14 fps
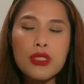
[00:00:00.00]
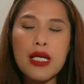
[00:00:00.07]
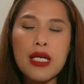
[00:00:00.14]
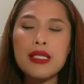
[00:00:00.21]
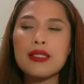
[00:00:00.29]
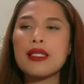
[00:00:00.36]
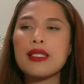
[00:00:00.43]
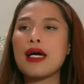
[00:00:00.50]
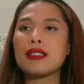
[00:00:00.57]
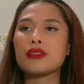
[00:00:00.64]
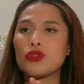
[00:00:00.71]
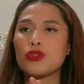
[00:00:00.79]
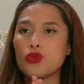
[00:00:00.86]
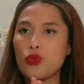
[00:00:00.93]
say
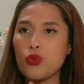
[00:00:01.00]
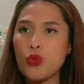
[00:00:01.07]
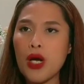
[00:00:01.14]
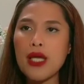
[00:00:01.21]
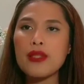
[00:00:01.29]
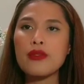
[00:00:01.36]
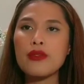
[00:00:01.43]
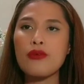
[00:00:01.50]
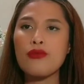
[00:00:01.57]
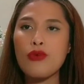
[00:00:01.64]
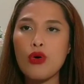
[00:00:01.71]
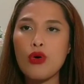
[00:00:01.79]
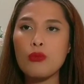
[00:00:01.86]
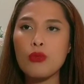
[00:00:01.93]
that the right
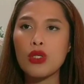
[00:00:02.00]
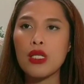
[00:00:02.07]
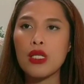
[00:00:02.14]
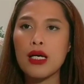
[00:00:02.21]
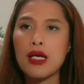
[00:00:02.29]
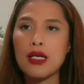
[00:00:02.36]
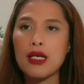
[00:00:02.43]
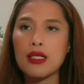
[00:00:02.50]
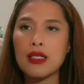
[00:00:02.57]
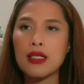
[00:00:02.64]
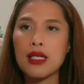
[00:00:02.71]
formula